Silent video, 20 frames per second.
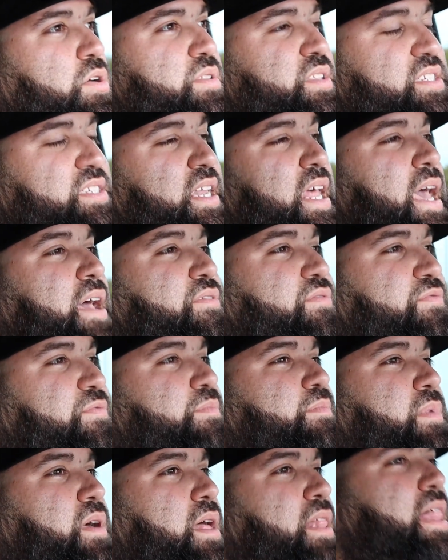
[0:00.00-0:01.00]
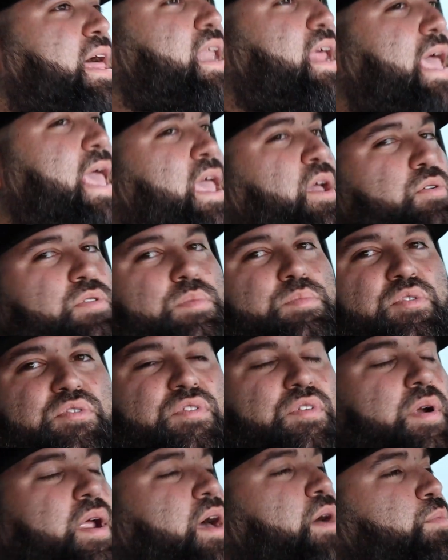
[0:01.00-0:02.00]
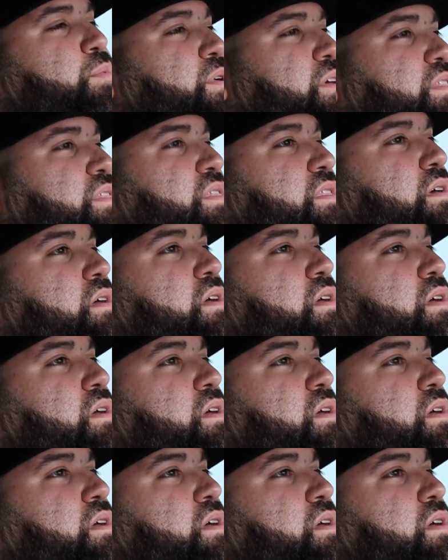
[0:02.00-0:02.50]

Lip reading: know, it doesn't have a lot of angle to move around with.